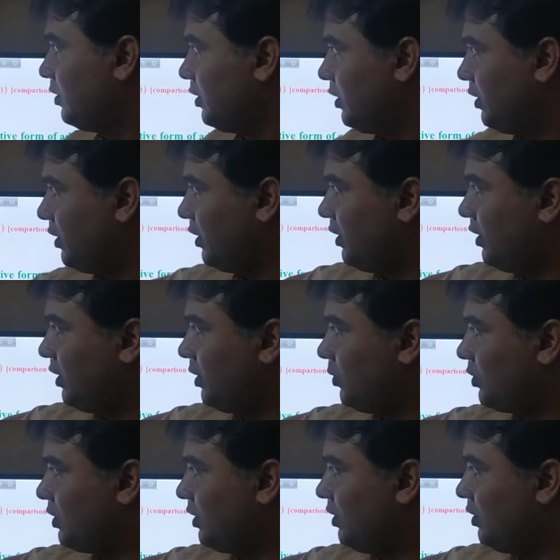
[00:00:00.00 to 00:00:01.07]
here you
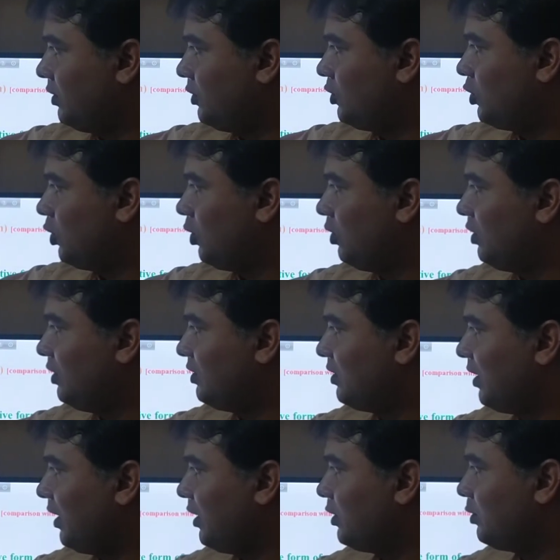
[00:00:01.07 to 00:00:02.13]
see John is
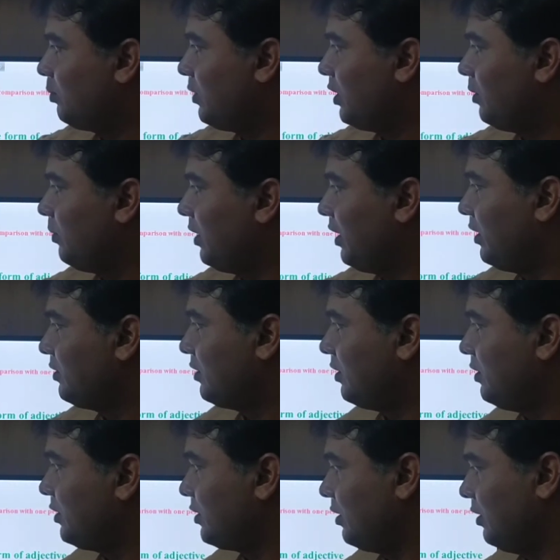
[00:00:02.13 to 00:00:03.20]
as brave as
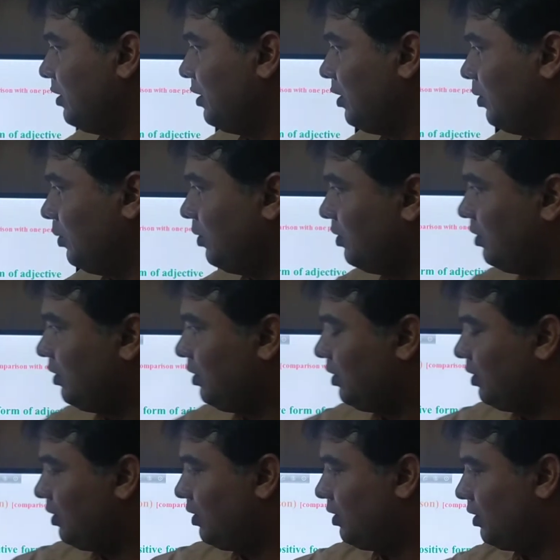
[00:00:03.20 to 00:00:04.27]
Edison. Now
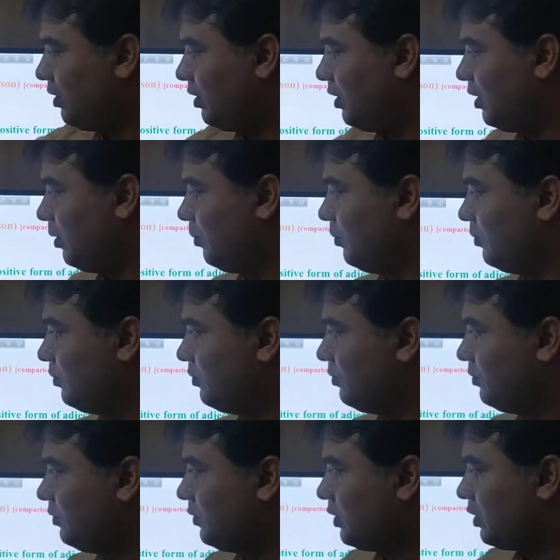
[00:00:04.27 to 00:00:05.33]
I am
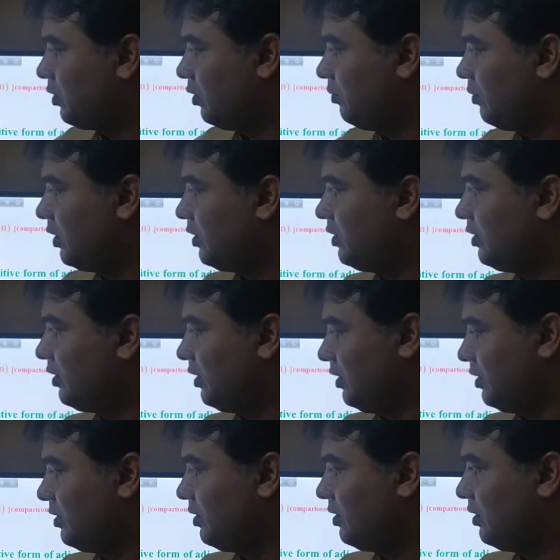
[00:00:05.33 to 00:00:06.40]
converting
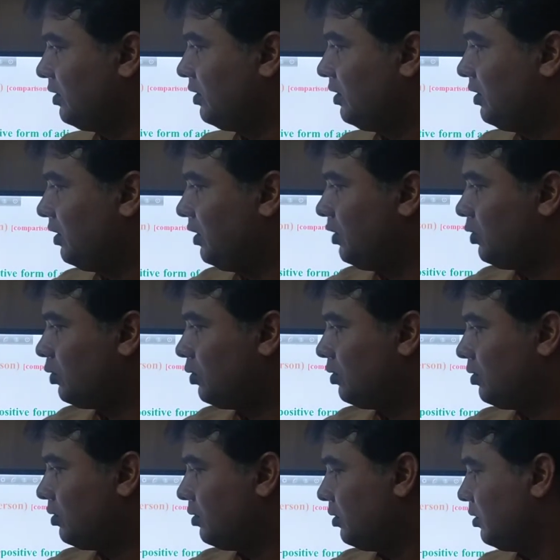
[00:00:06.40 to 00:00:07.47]
it into
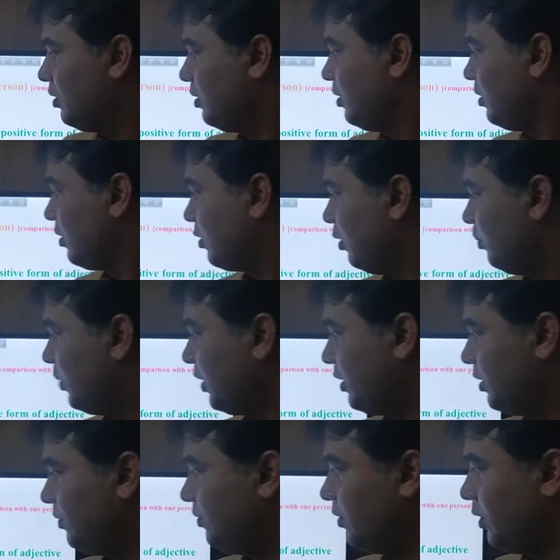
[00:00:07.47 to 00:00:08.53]

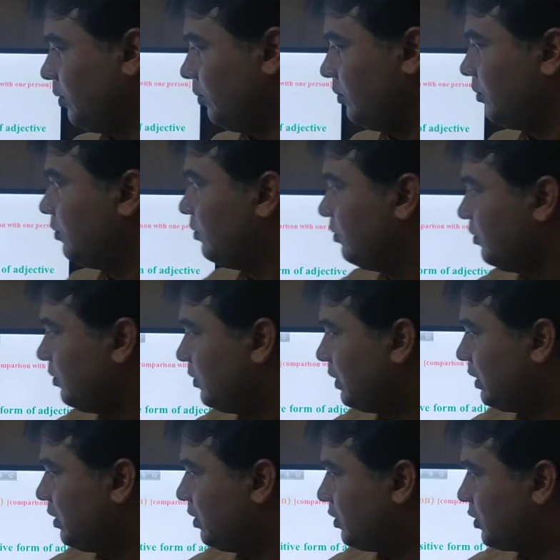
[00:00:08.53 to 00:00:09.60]
comparative form.
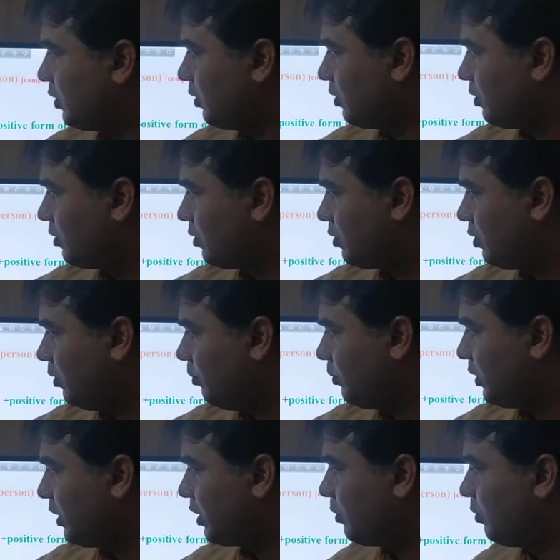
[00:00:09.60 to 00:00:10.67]
So
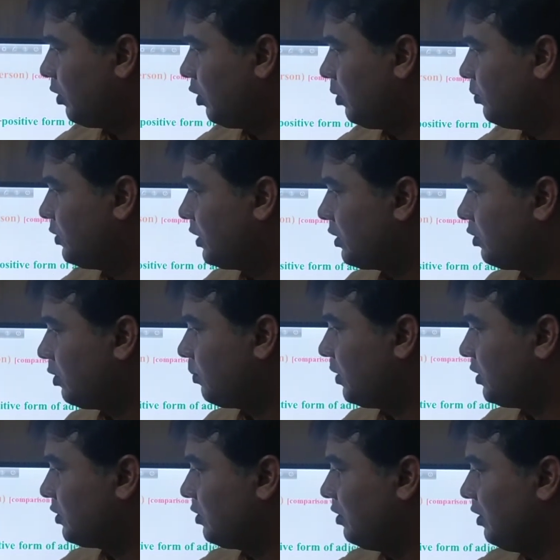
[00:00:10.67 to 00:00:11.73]
comparable object or
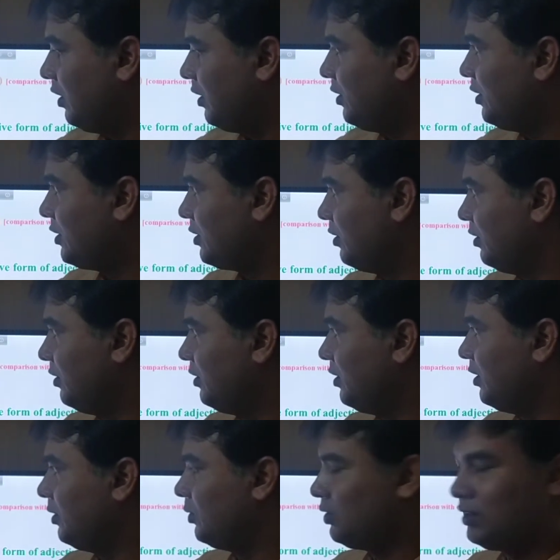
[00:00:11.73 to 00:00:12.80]
person Edison, here
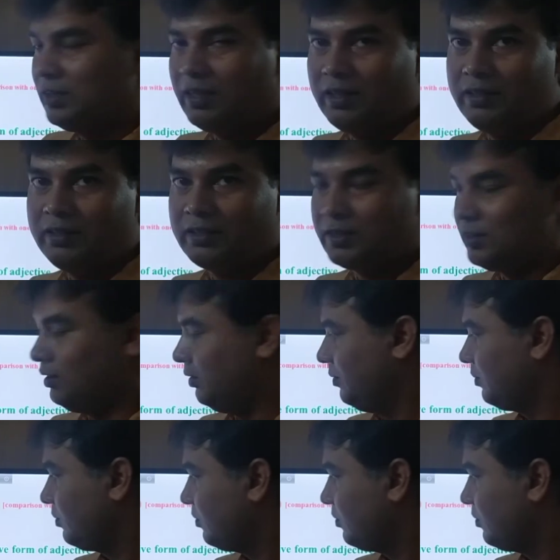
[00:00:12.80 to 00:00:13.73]
you see Edison,